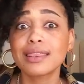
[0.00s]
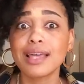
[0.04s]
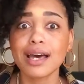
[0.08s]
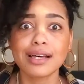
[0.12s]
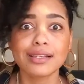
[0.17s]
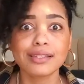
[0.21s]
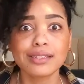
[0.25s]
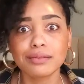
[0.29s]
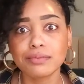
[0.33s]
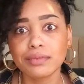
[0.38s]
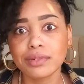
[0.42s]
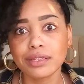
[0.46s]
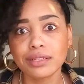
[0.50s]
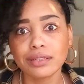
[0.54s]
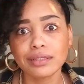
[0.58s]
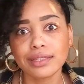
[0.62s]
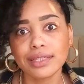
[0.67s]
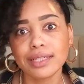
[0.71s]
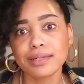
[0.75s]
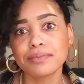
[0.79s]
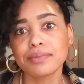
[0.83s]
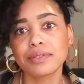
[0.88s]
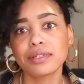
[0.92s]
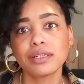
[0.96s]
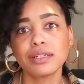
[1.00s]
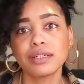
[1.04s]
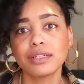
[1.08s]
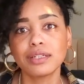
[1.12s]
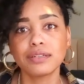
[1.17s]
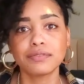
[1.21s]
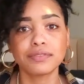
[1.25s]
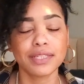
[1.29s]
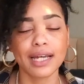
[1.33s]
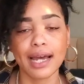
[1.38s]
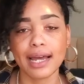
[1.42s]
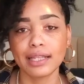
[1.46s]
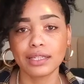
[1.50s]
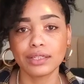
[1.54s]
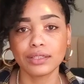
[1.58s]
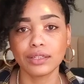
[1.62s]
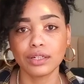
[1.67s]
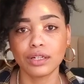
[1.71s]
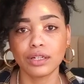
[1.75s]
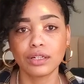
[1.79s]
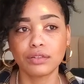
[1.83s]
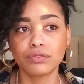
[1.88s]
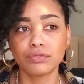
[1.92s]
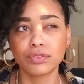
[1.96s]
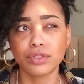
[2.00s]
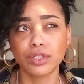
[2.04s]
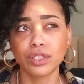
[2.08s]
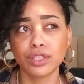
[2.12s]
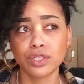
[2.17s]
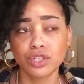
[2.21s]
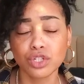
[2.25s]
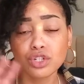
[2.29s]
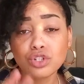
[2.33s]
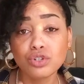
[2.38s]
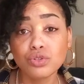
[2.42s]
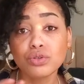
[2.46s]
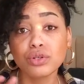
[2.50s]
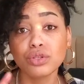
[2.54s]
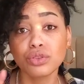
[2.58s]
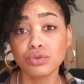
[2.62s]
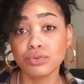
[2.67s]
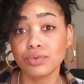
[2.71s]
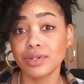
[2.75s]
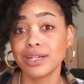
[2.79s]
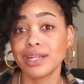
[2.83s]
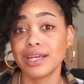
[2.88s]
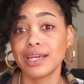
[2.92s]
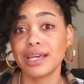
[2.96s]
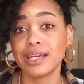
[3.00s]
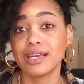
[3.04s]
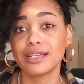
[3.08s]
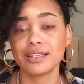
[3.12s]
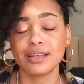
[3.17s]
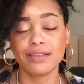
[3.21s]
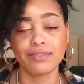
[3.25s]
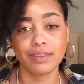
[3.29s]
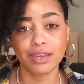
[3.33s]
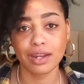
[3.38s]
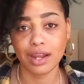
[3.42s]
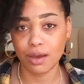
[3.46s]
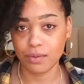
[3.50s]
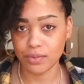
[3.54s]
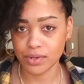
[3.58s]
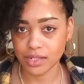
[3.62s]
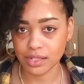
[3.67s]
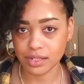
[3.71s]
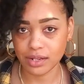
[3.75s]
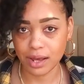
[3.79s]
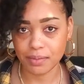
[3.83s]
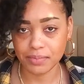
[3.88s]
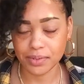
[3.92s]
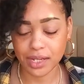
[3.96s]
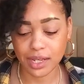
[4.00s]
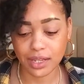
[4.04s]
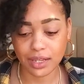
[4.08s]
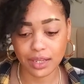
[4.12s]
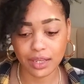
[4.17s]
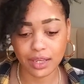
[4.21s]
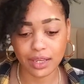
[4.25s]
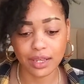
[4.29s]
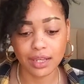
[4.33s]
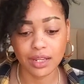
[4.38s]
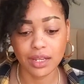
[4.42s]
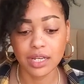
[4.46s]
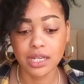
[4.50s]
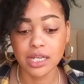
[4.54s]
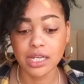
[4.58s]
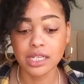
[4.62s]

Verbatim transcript: thousand milligrams of Tylenol for two to three days, and then I would stop taking it